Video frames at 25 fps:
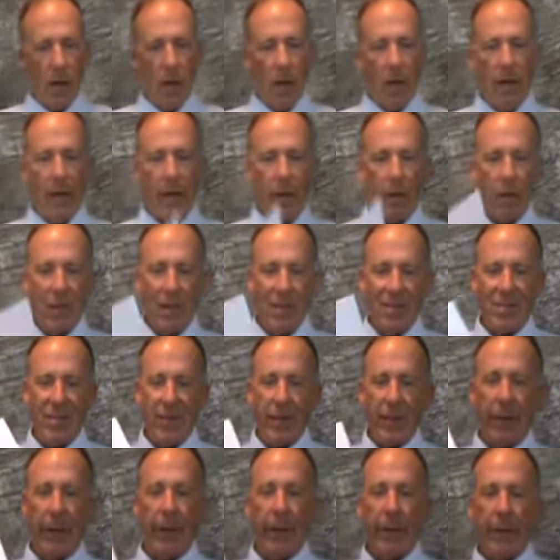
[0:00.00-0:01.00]
Aren't I a great
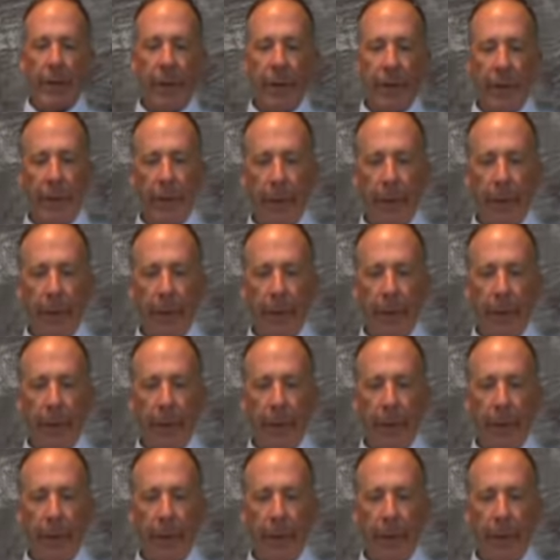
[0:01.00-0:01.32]
singer?